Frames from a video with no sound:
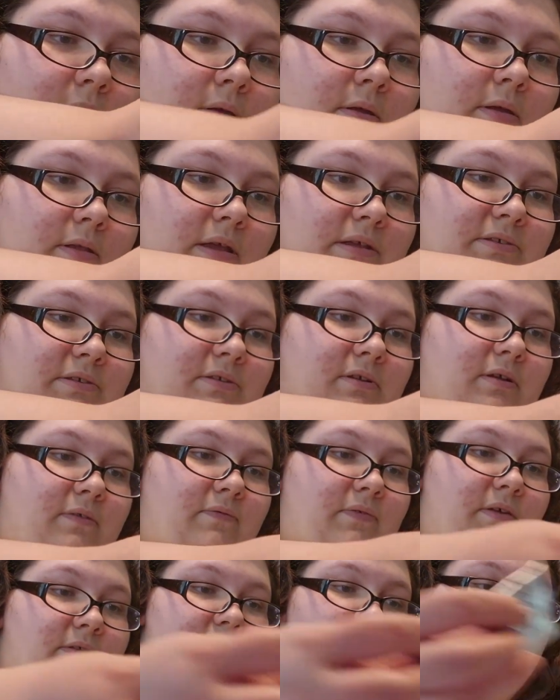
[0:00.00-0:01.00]
And that's
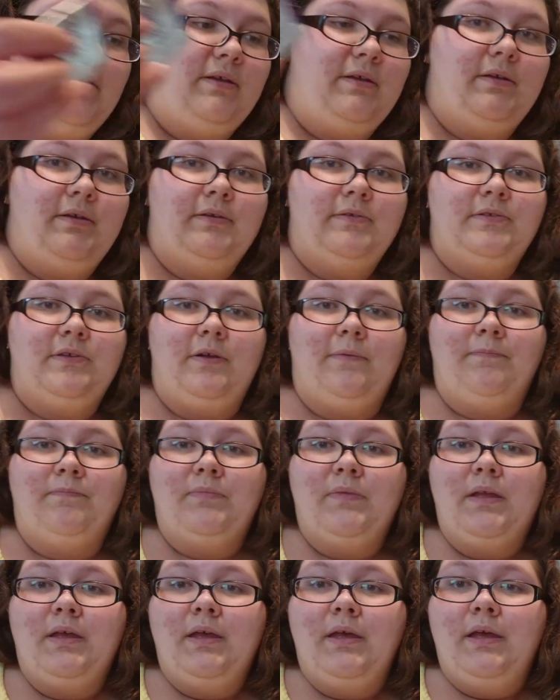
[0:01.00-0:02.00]
enough, I think. So,
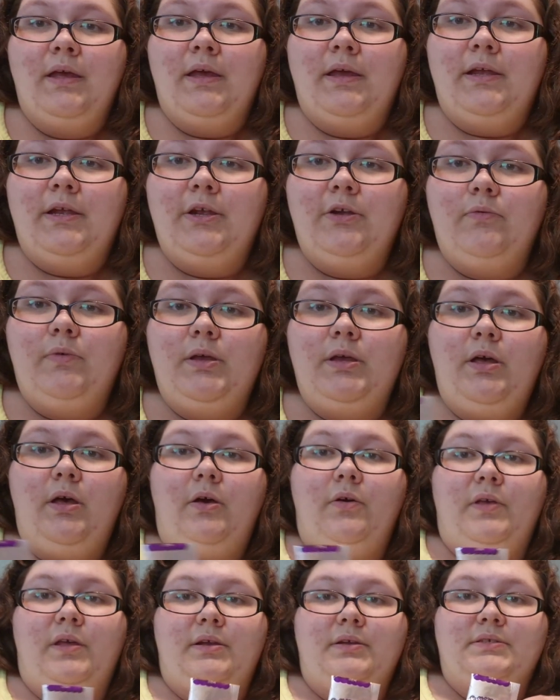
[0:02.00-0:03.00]
here we
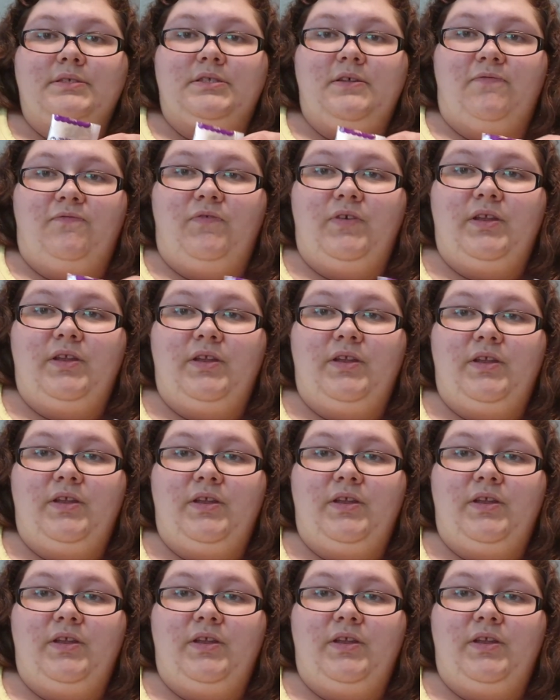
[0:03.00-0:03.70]
go. Here's the finished